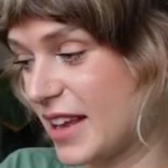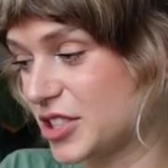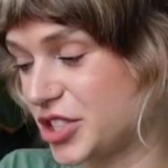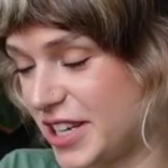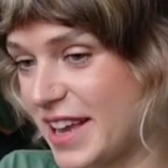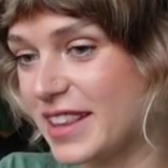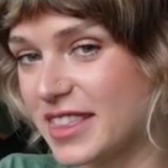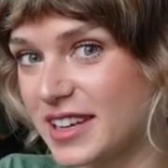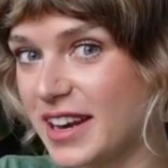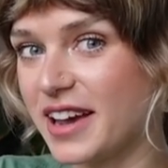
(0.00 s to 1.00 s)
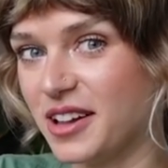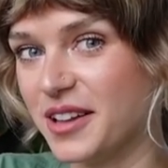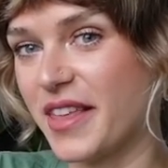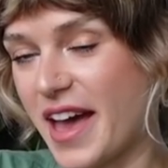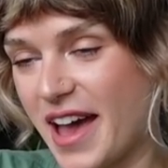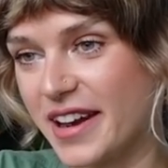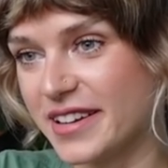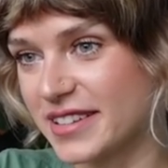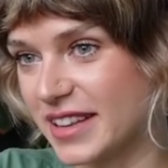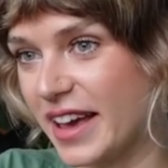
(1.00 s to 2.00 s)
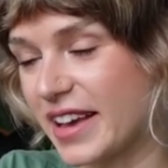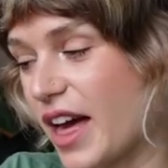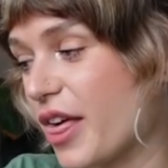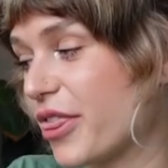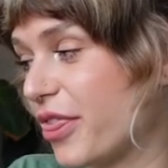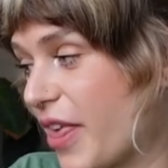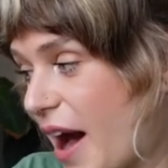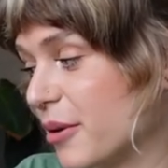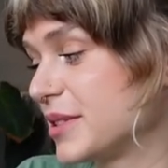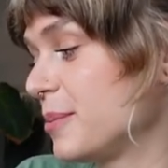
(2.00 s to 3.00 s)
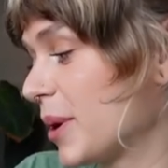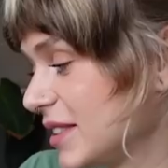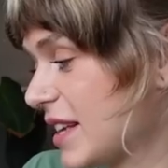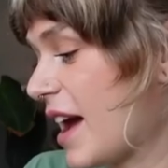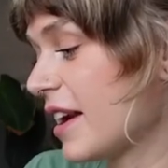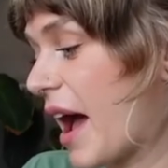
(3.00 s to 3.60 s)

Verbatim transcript: she hit the nail on the head. Like, a thousand percent,